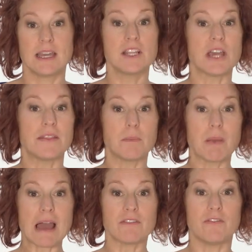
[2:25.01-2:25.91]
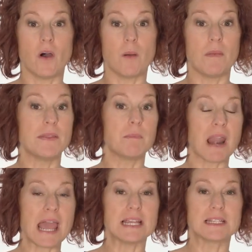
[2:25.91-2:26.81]
Check the platform and the
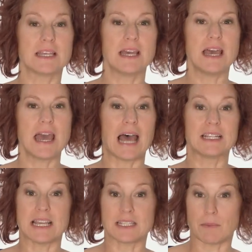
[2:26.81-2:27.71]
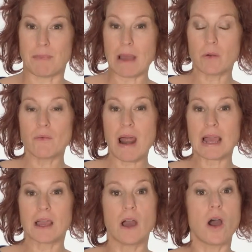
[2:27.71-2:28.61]
plates and test the power
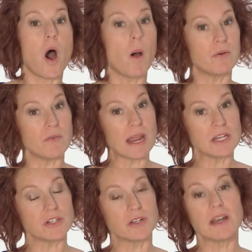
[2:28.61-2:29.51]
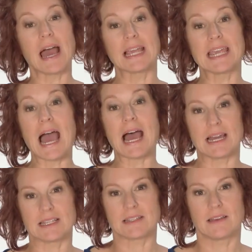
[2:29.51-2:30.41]
rack, operation and
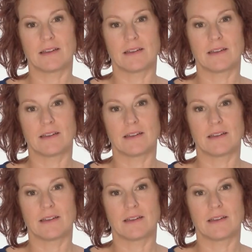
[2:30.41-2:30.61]
guards.